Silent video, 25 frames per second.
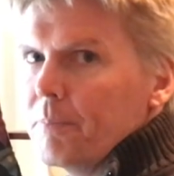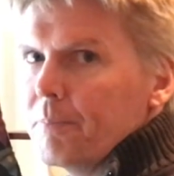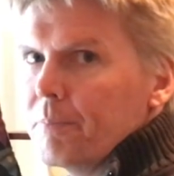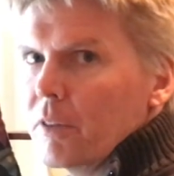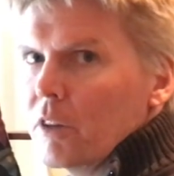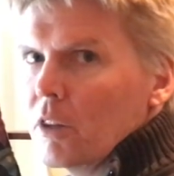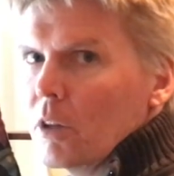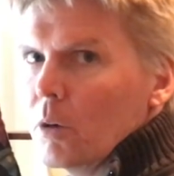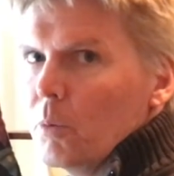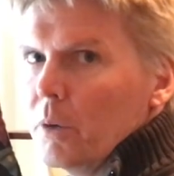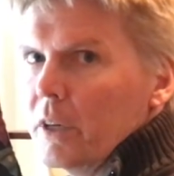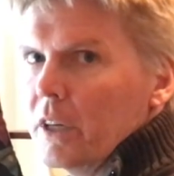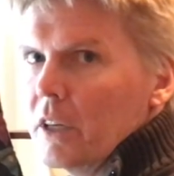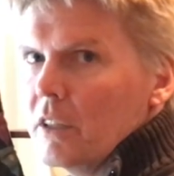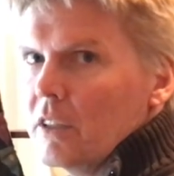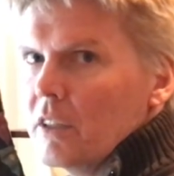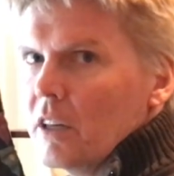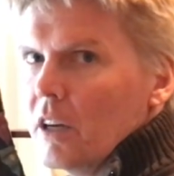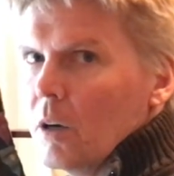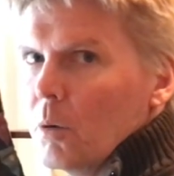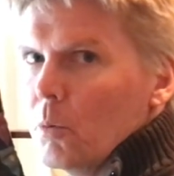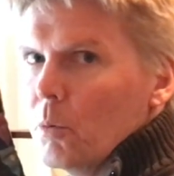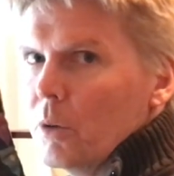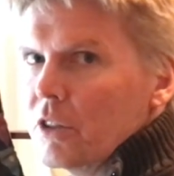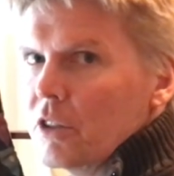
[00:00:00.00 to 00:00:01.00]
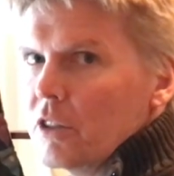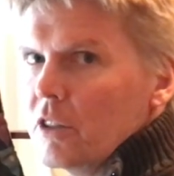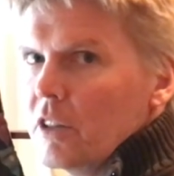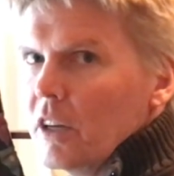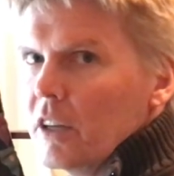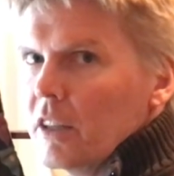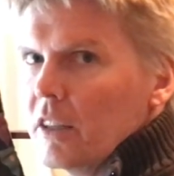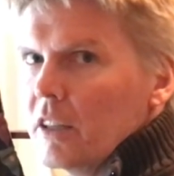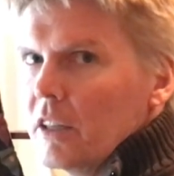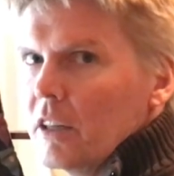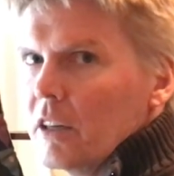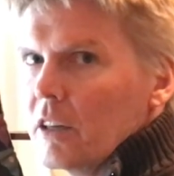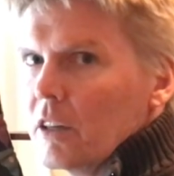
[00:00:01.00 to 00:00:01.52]
So we can tell which day
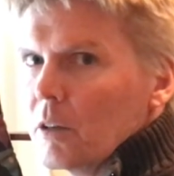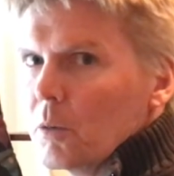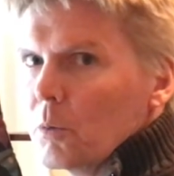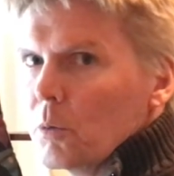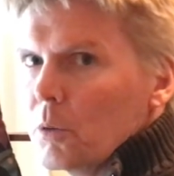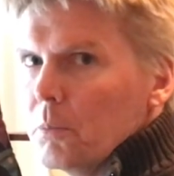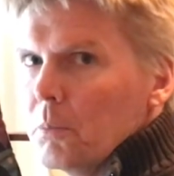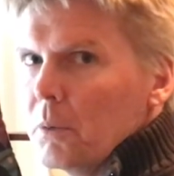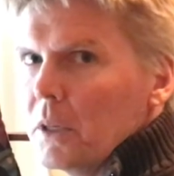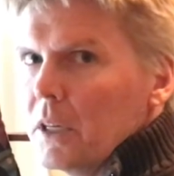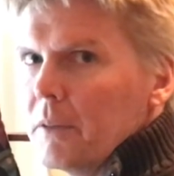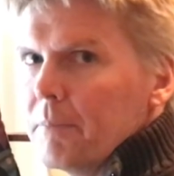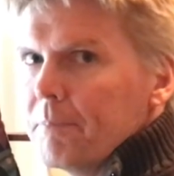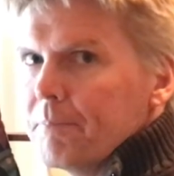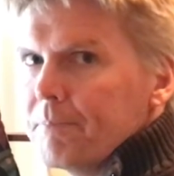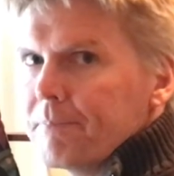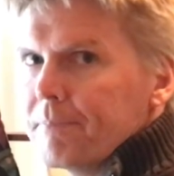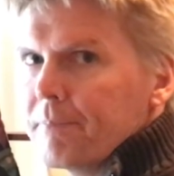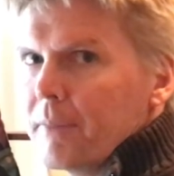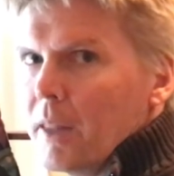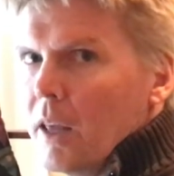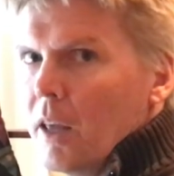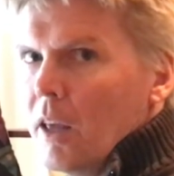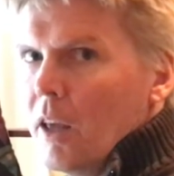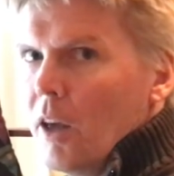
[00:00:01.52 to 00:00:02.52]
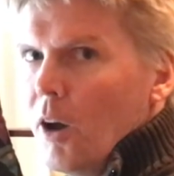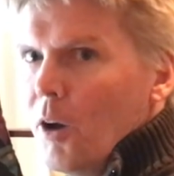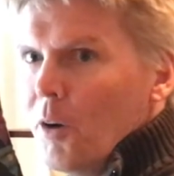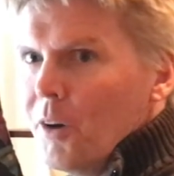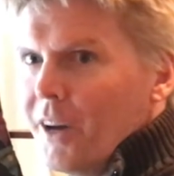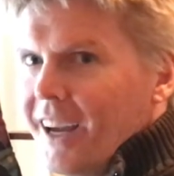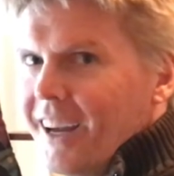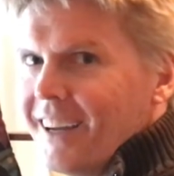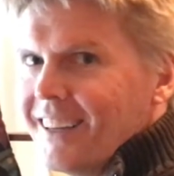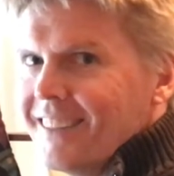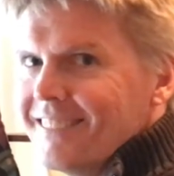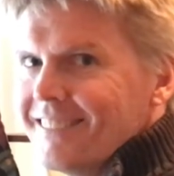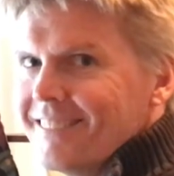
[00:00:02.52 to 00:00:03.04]
of the year it would be.
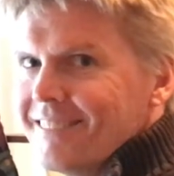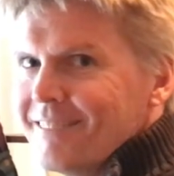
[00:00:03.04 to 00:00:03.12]
Okay,